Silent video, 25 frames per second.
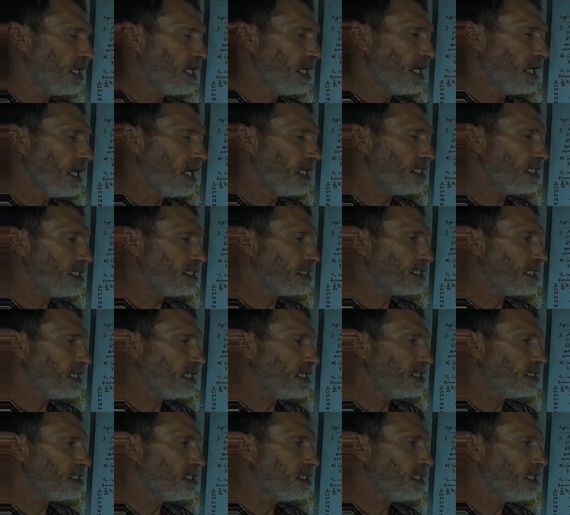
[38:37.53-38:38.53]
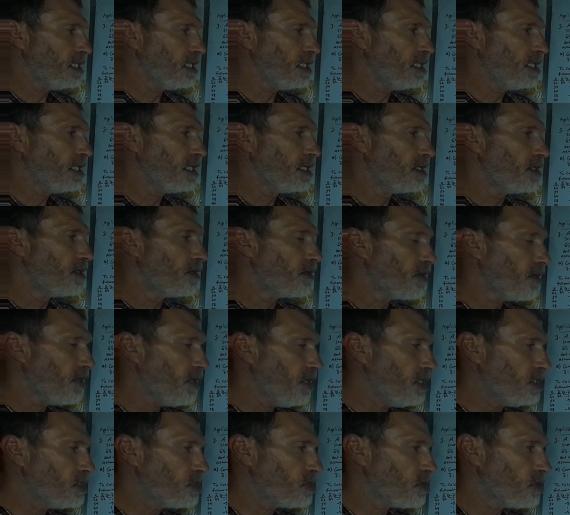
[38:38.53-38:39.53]
It is in the
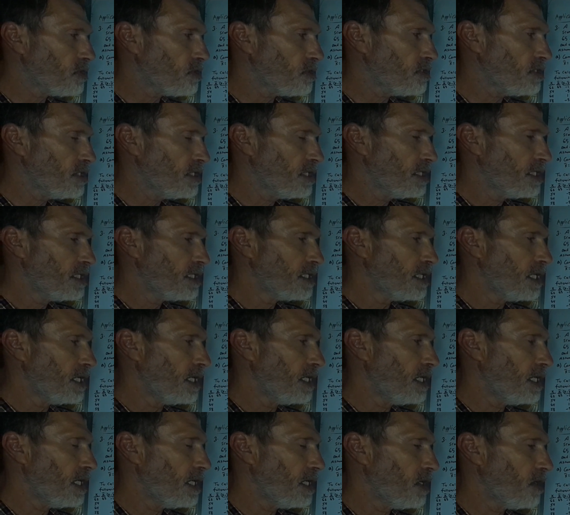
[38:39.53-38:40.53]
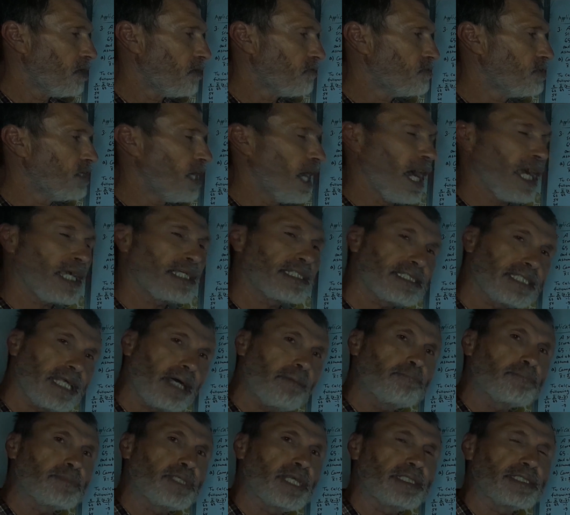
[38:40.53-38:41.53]
region of the
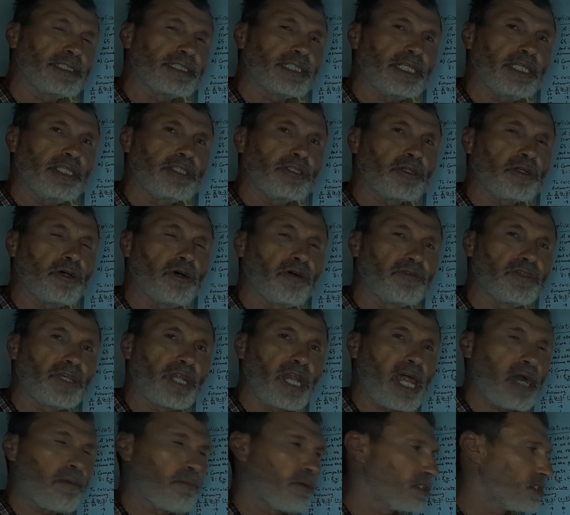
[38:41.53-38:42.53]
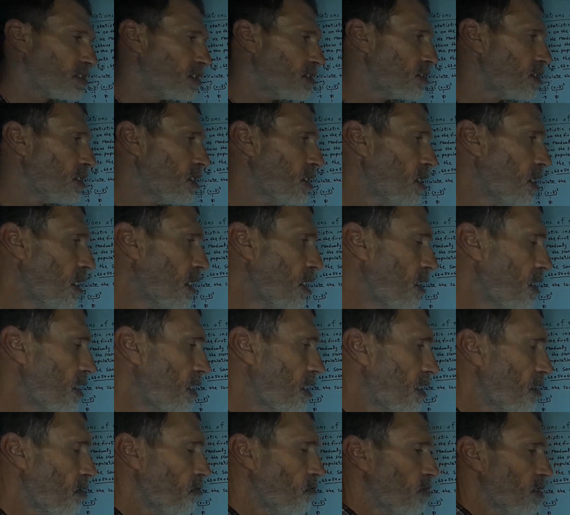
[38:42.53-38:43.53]
acceptance region of the null hypothesis.
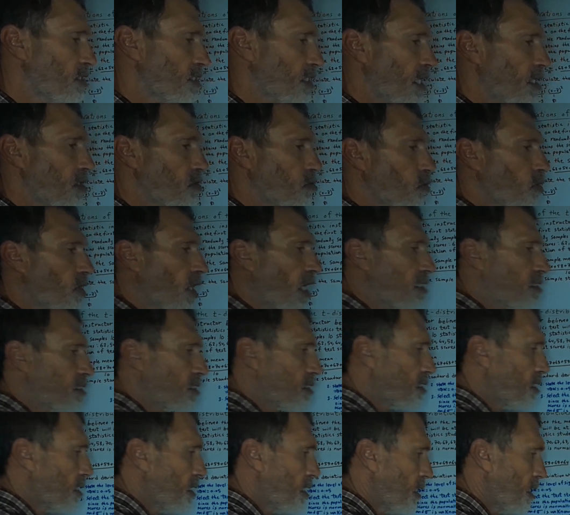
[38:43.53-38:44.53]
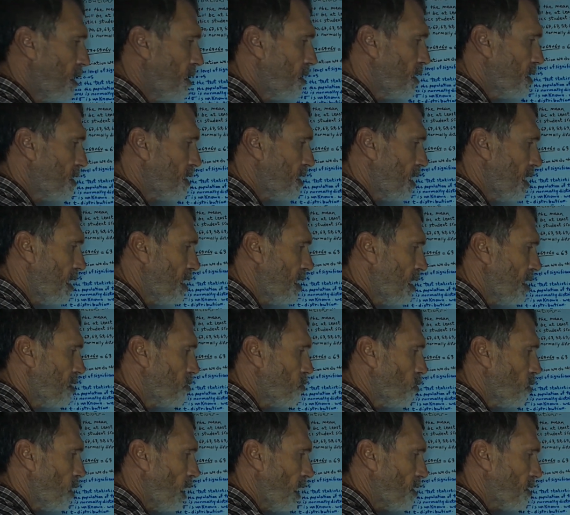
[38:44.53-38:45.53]
Here we say do not, in this area, do
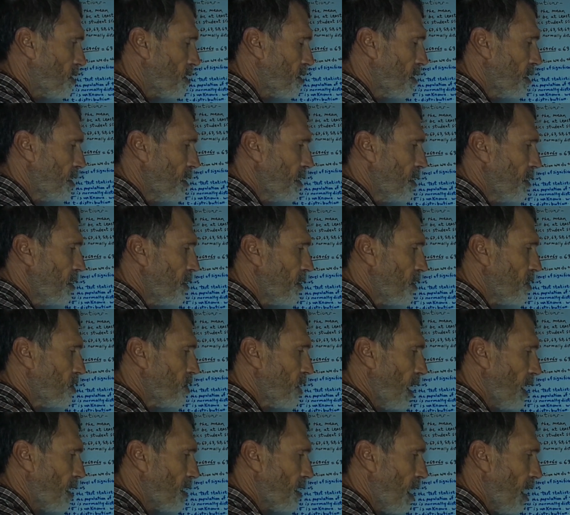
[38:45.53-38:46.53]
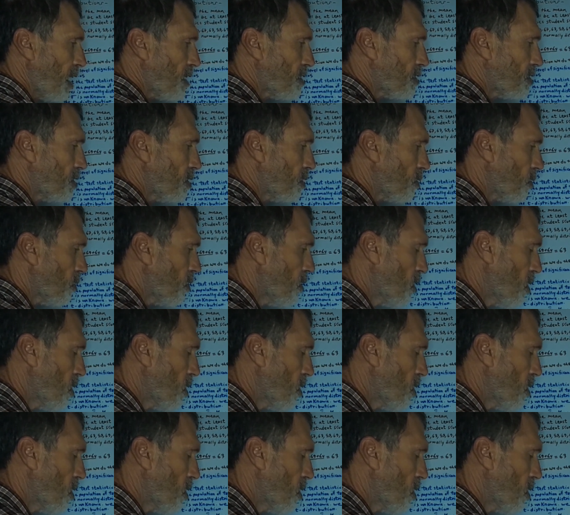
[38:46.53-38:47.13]
not reject H0.